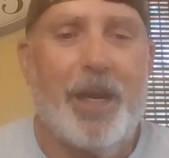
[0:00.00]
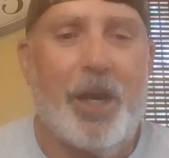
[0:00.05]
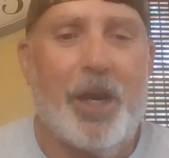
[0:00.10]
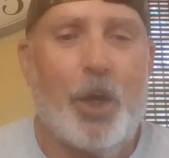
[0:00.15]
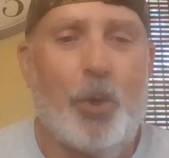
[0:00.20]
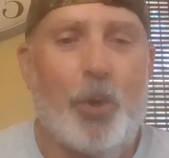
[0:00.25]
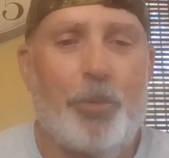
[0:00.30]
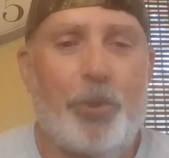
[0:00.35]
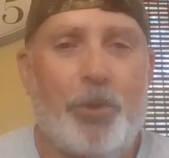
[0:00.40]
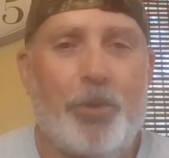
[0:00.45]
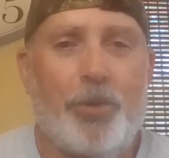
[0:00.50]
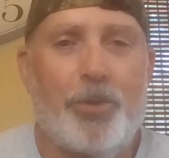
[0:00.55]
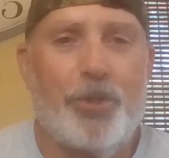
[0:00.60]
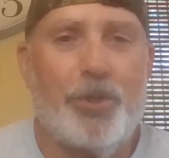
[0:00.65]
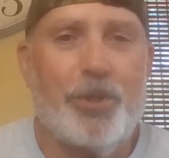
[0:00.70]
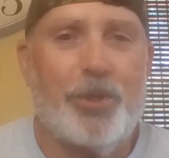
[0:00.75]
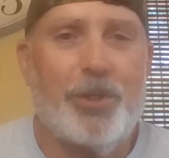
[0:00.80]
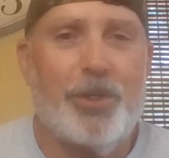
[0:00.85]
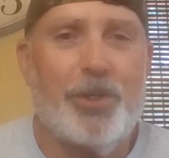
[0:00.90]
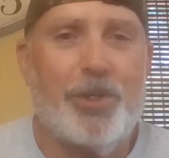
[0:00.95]
I hope you
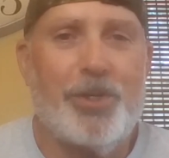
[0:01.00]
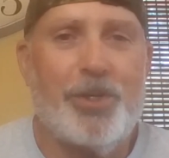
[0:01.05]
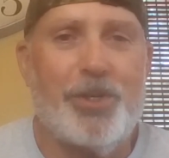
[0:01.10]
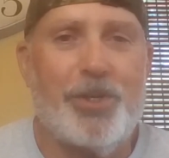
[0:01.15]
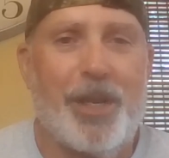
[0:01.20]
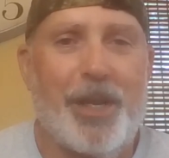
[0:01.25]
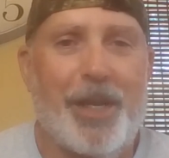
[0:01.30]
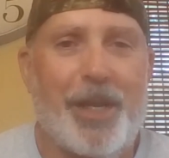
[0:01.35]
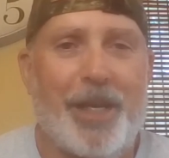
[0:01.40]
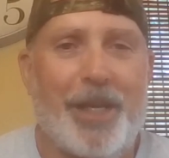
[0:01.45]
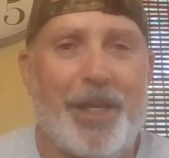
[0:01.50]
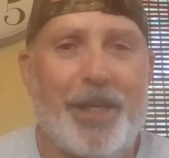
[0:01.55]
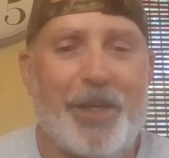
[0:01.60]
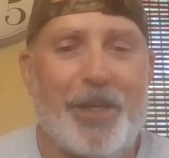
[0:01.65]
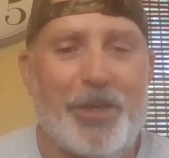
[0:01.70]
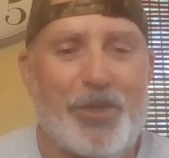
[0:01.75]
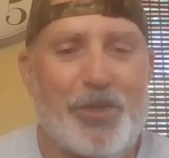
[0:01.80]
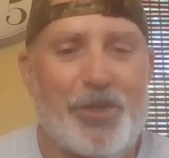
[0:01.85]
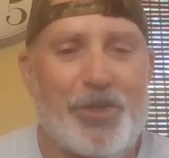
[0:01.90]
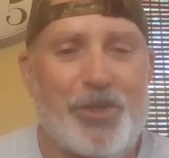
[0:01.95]
enjoy this
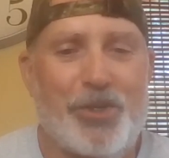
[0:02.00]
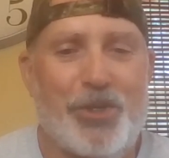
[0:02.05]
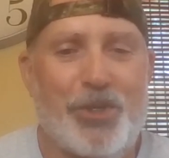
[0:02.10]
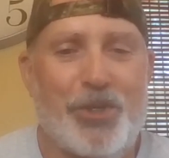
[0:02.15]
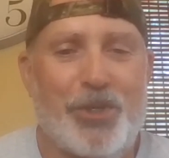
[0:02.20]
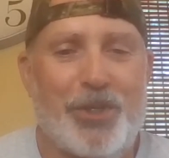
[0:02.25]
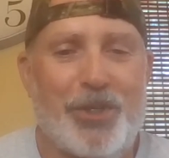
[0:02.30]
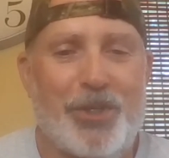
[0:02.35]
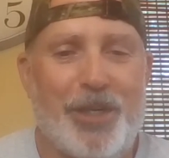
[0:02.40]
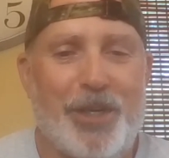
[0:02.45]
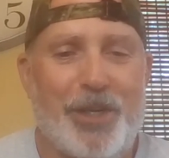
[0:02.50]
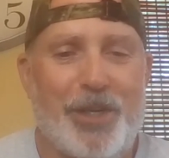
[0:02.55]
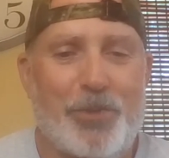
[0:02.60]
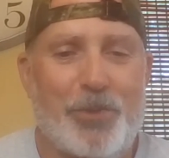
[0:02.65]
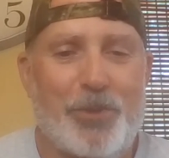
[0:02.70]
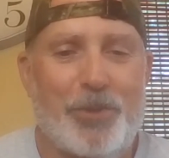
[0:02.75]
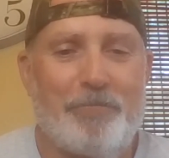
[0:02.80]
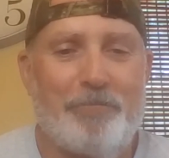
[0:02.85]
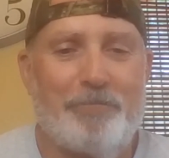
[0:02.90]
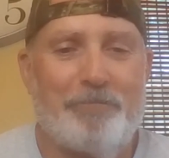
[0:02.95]
and see you on the next
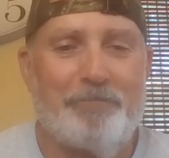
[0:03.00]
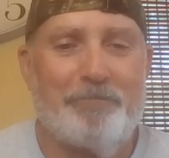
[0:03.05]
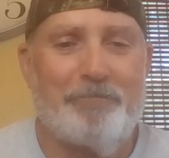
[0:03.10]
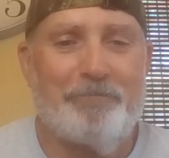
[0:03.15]
one.